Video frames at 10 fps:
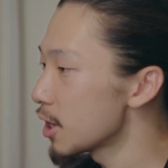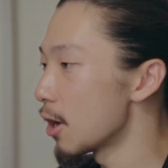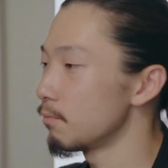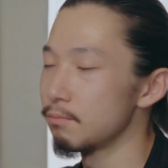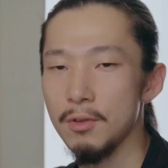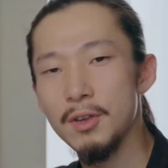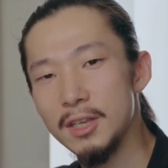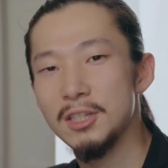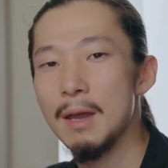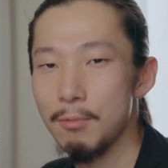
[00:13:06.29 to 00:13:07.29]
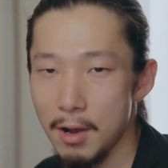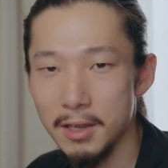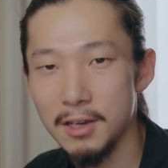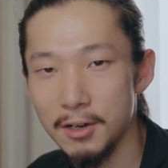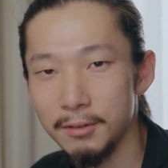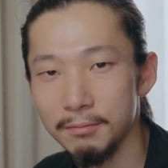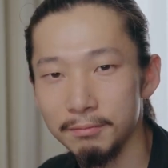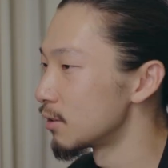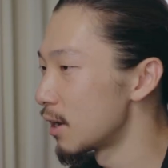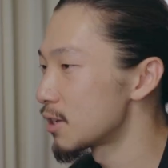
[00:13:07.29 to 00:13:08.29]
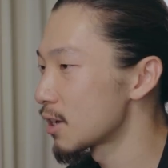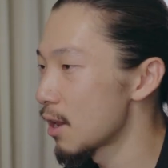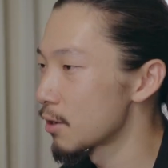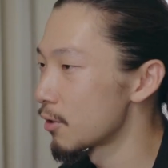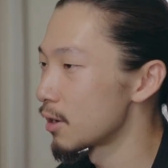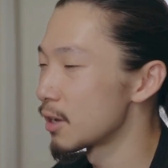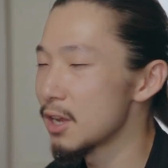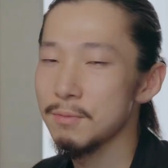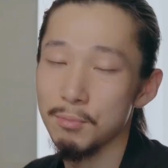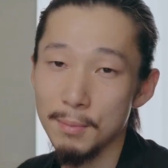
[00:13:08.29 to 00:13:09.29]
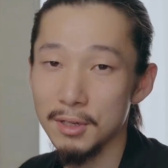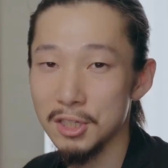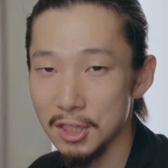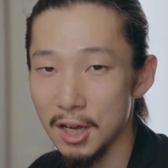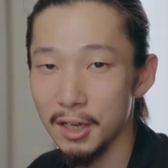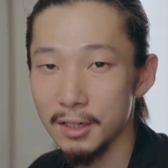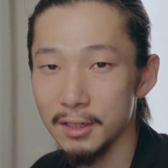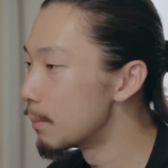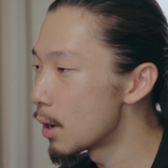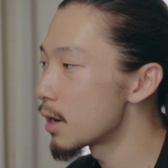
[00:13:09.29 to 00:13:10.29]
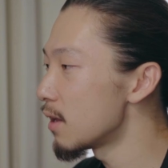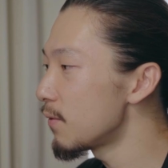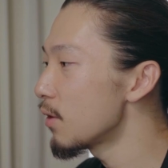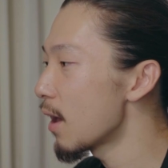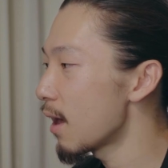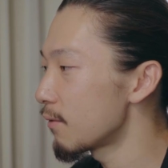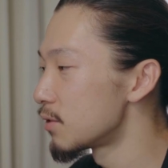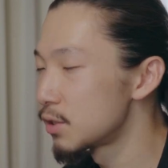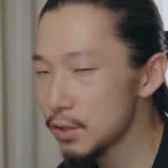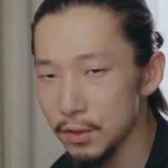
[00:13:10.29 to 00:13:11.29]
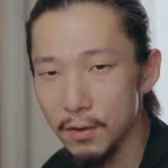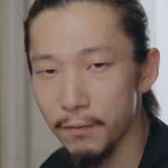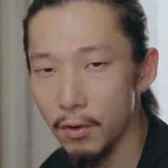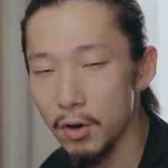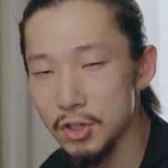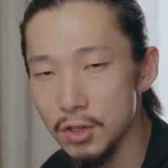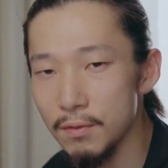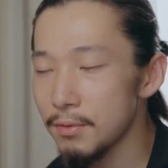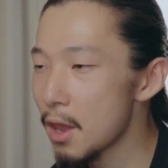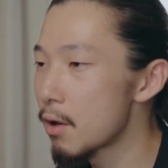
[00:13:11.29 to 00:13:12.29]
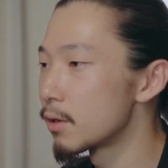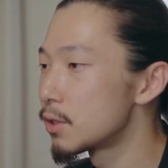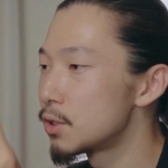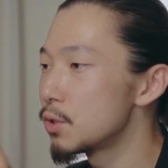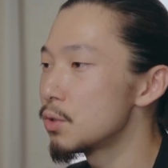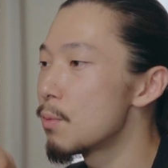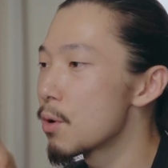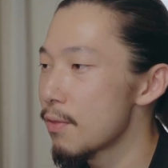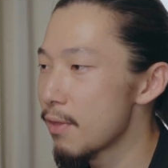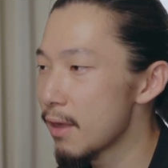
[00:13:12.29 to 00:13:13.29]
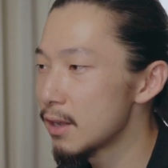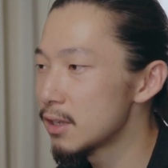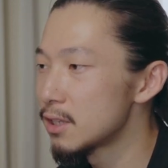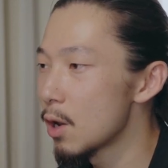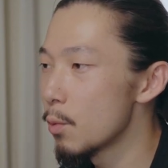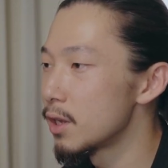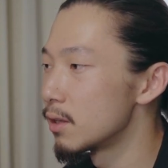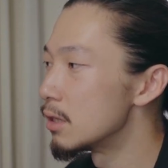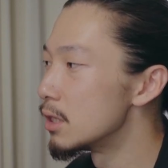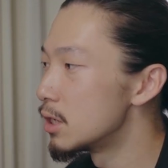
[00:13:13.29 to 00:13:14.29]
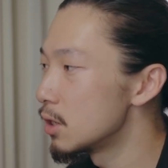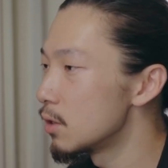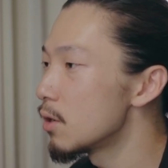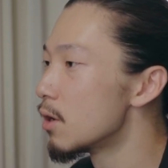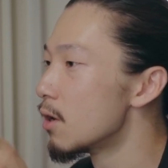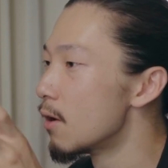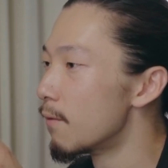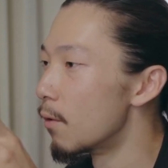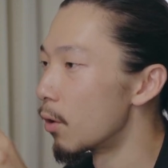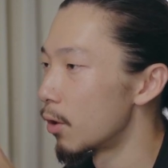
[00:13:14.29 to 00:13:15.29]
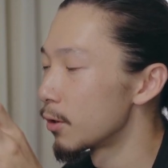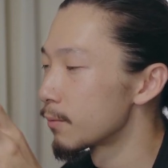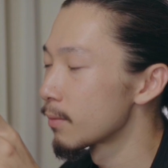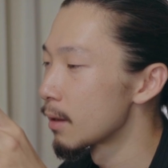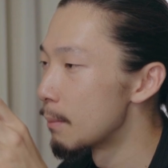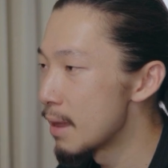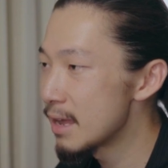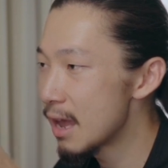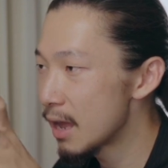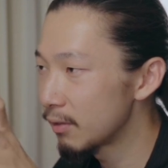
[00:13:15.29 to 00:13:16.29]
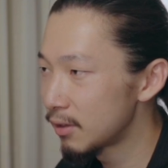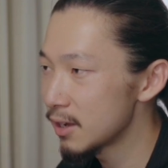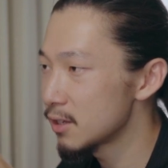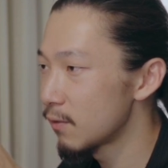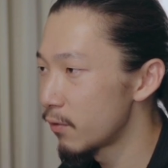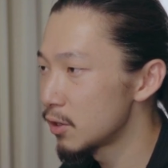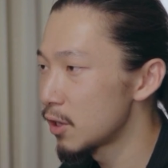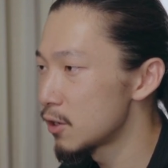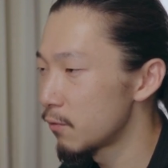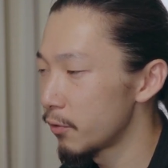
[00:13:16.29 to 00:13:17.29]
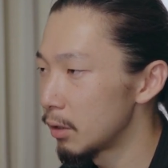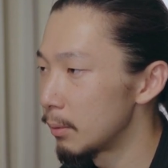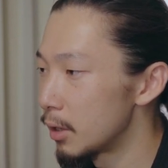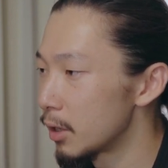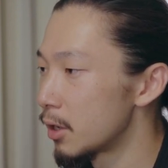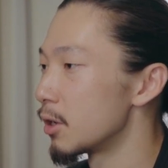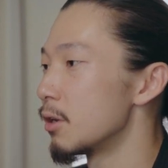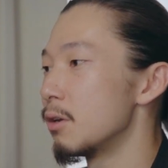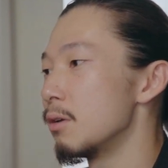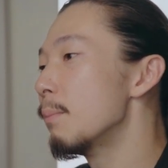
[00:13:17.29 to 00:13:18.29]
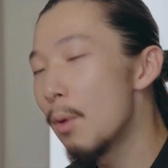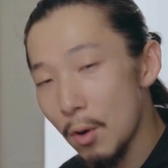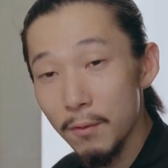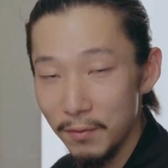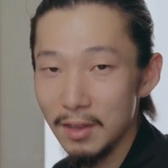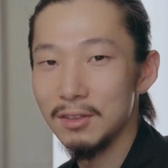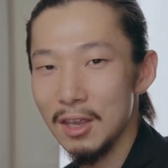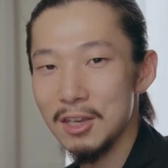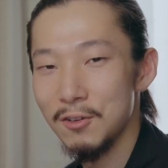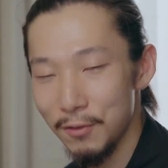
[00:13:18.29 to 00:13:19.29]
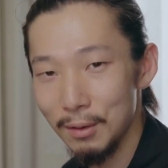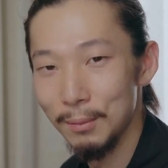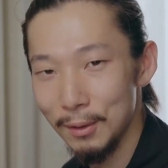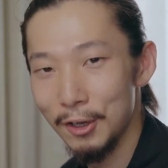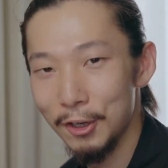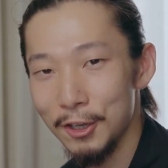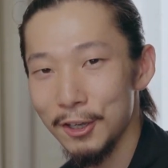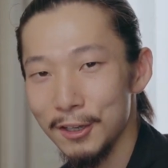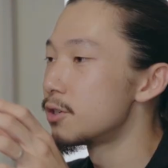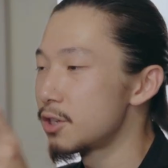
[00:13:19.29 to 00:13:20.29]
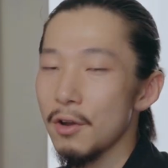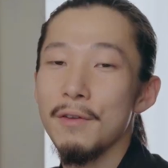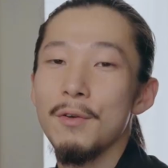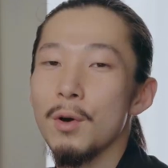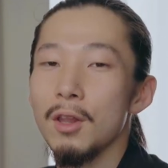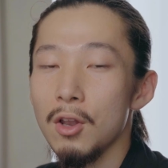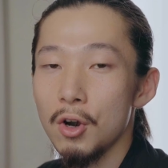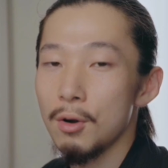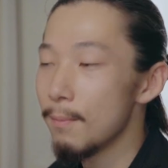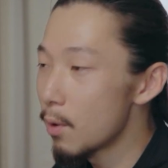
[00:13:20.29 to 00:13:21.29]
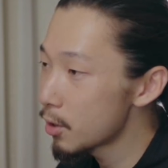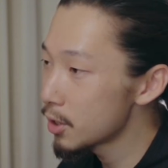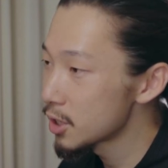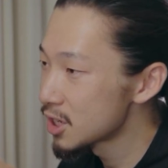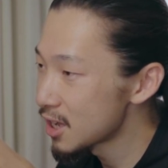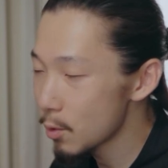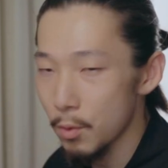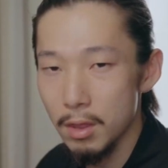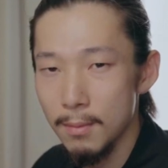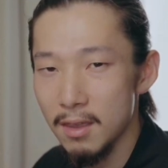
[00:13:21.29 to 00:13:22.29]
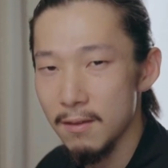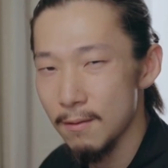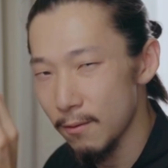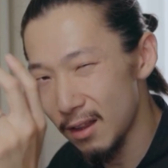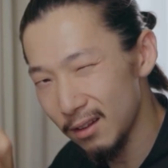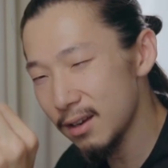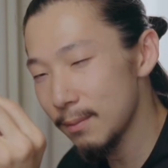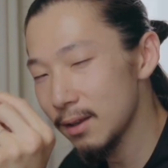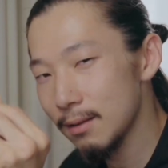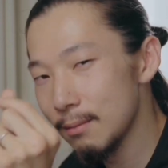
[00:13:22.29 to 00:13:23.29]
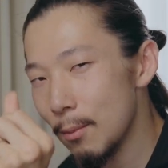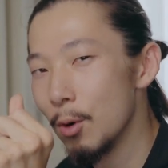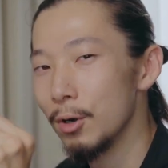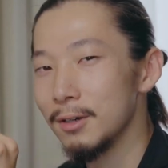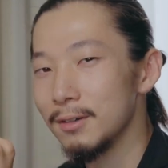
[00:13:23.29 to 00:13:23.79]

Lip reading: So you can stop right here. Today's color grading is pretty much done. But if you have studio version, there are two more things that we can do for making this vintage film look more vintage film look. So if you wanna learn more, stick with me a little bit more.